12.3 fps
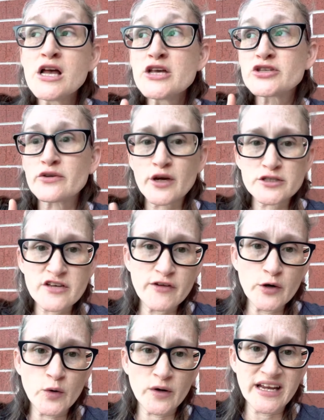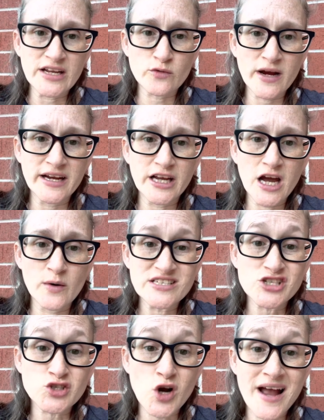so those of you who are getting ready to go
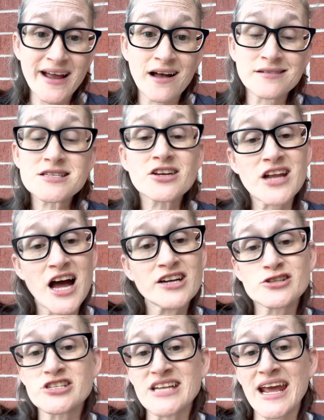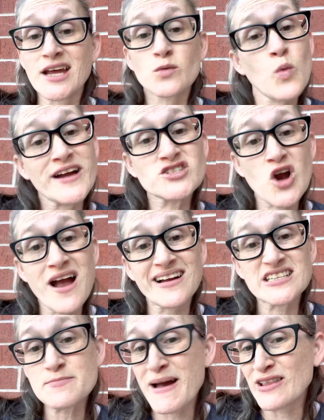into tryouts could understand why
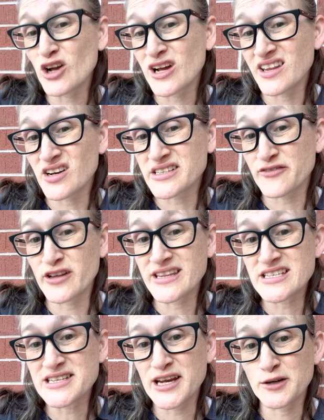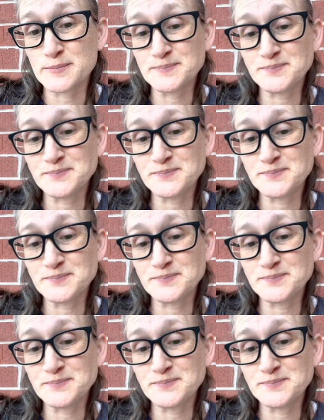tryouts might look a little different this year.